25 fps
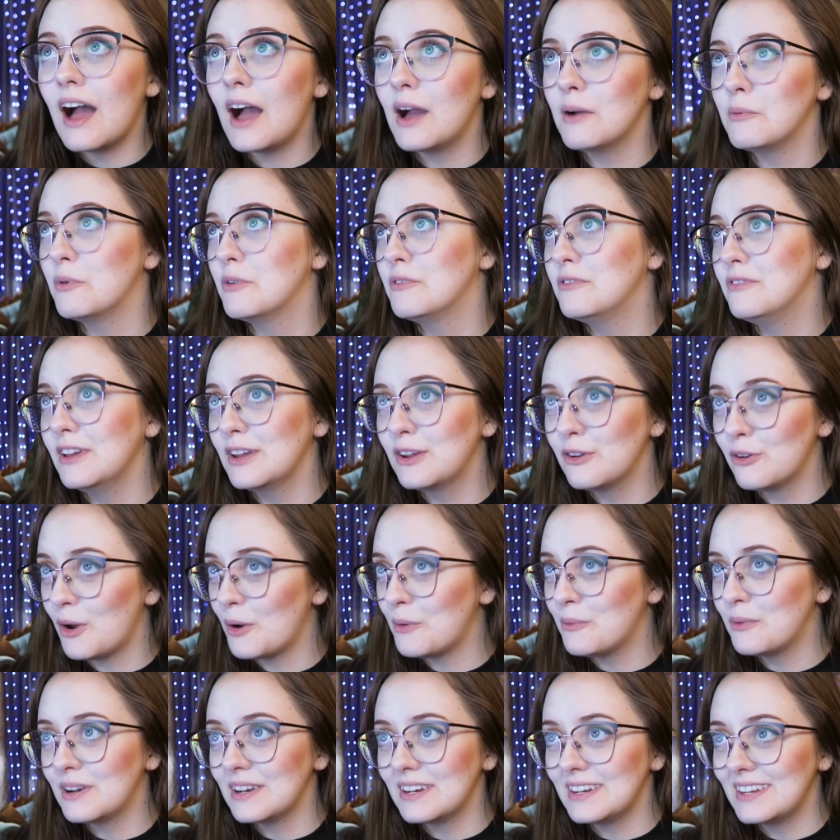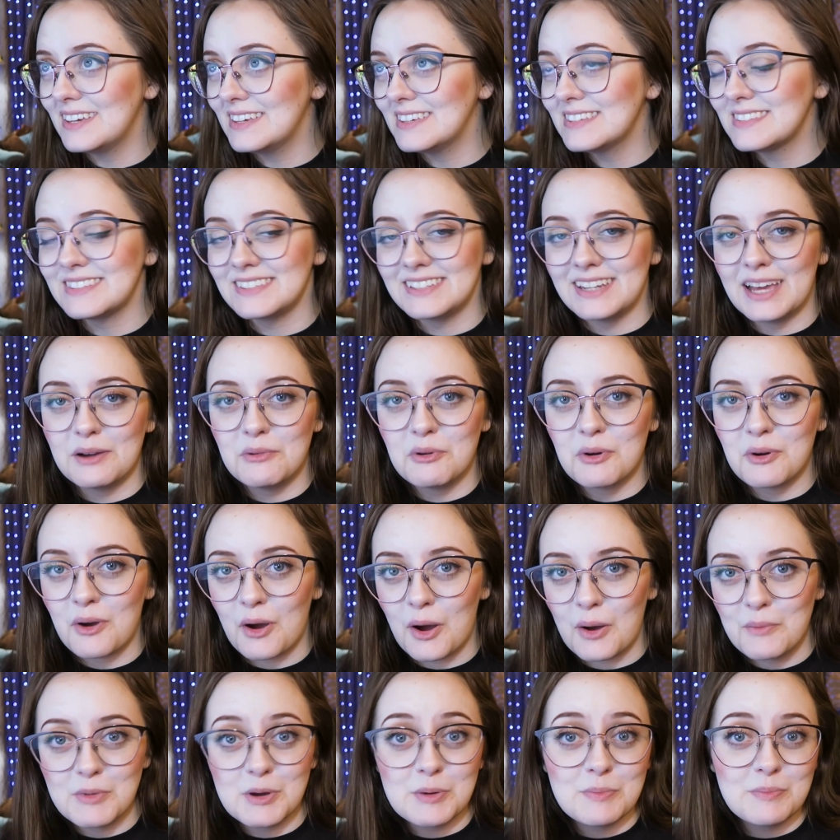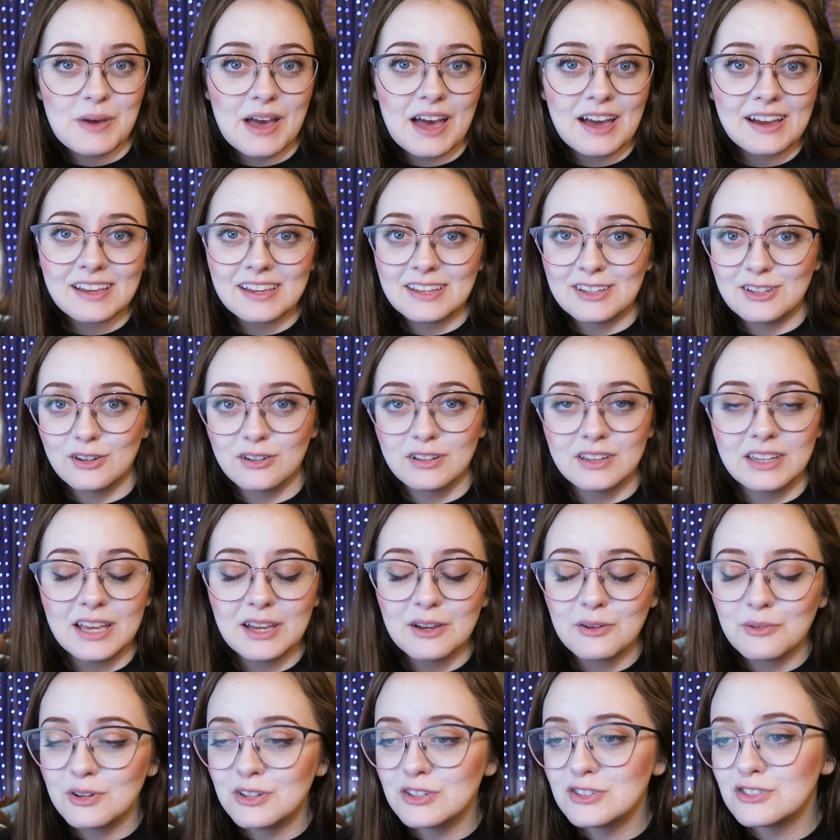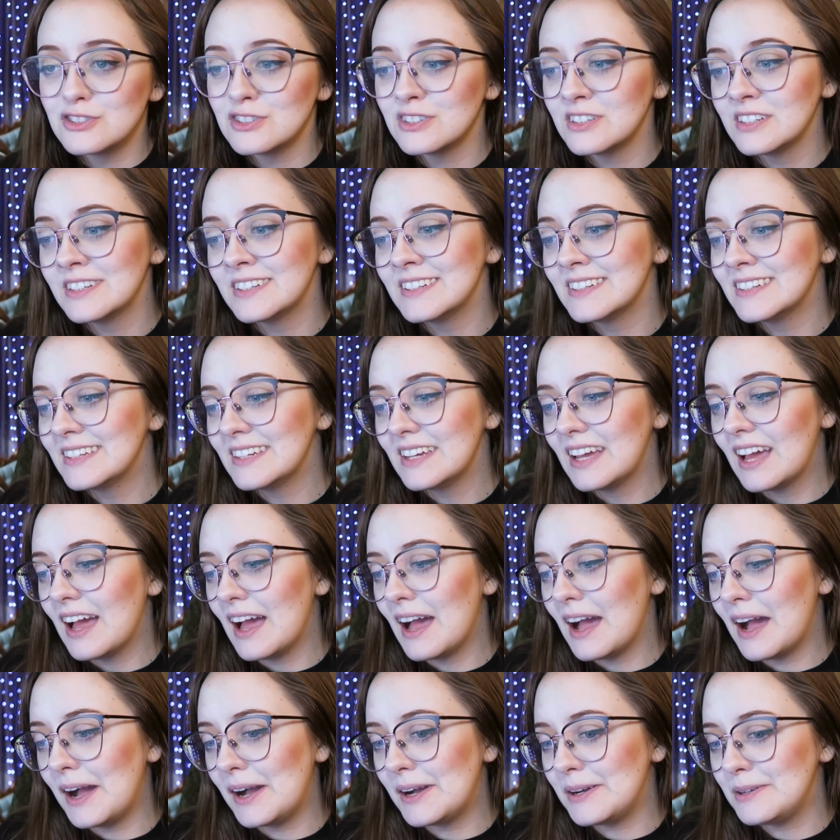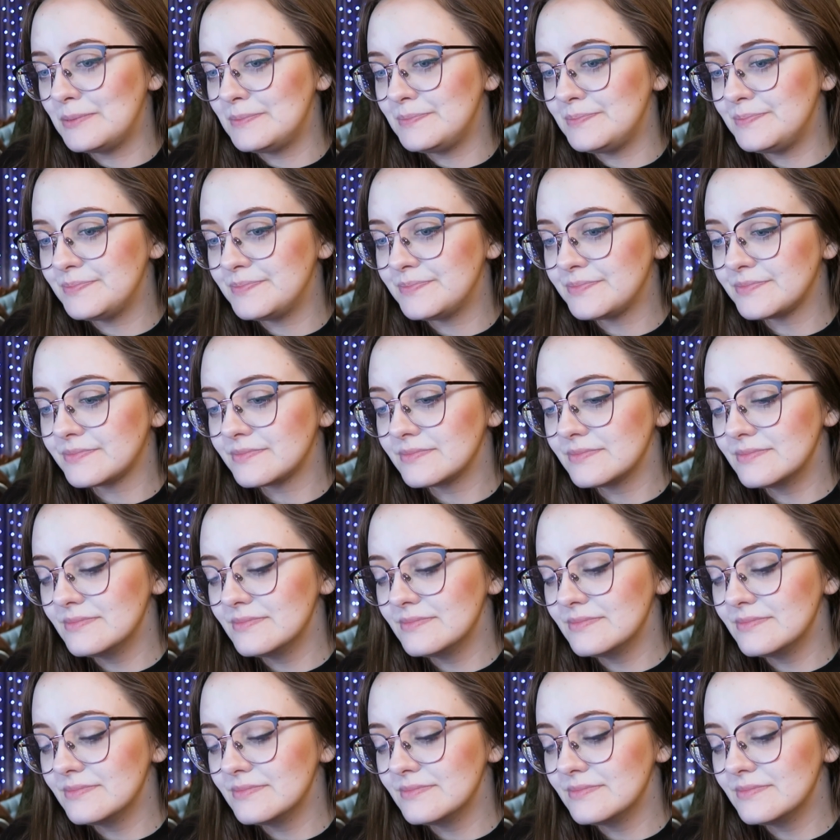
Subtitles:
I will figure out what it is and I will comment back in your language. I